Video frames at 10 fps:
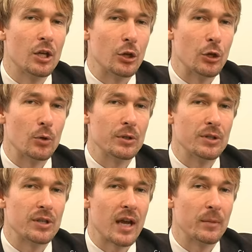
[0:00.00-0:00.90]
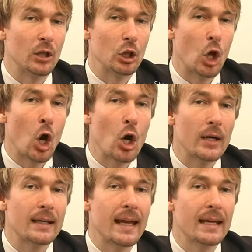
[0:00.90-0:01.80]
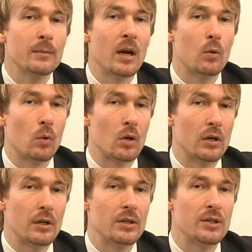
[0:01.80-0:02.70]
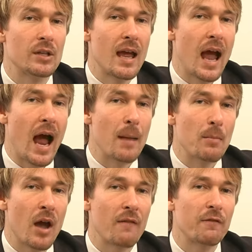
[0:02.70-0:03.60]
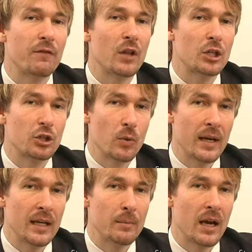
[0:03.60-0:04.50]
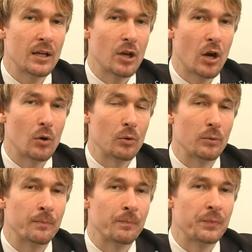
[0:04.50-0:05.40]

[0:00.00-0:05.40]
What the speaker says: Notice I'm elongating my words. I'm not fluctuating my tone.